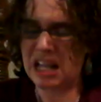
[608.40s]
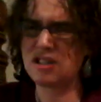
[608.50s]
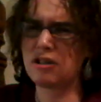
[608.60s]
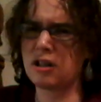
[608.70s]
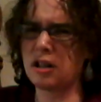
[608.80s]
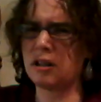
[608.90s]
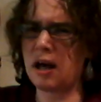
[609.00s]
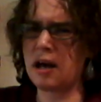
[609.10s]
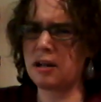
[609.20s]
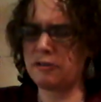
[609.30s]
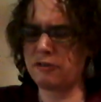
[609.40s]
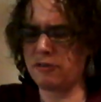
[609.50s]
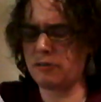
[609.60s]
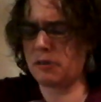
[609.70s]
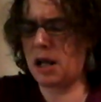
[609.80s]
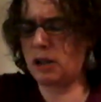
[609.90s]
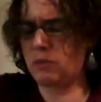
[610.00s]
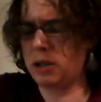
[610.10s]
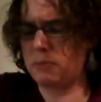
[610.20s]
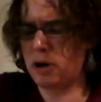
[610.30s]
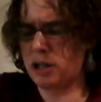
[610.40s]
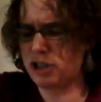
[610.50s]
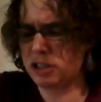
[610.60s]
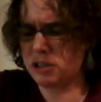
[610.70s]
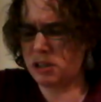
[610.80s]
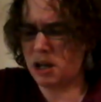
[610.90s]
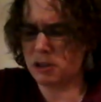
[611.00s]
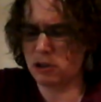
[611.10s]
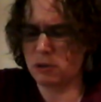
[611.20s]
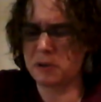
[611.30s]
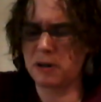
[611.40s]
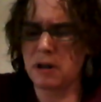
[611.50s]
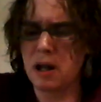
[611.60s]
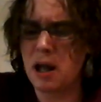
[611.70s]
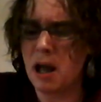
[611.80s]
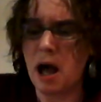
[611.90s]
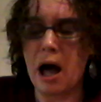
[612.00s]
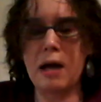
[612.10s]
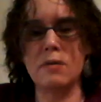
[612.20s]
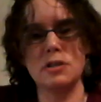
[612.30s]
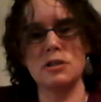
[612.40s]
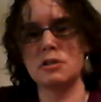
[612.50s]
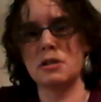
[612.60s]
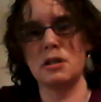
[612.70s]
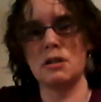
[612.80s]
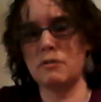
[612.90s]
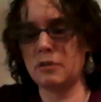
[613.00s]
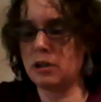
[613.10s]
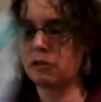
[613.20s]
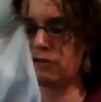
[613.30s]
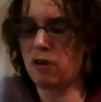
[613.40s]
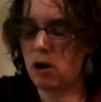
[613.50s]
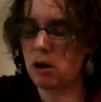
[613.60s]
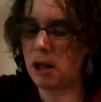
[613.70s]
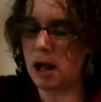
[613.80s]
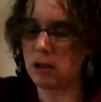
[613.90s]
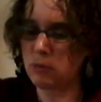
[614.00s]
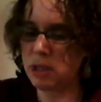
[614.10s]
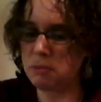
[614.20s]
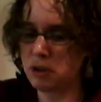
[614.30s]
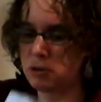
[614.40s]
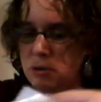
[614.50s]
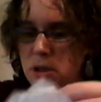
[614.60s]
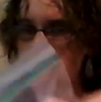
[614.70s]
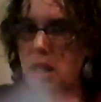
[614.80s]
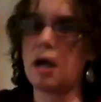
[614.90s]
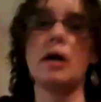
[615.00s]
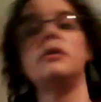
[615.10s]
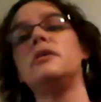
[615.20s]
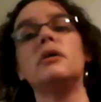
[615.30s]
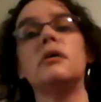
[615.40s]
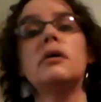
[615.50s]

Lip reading: started a lot of Halloween projects in October. I was just in a fall Halloween mood, and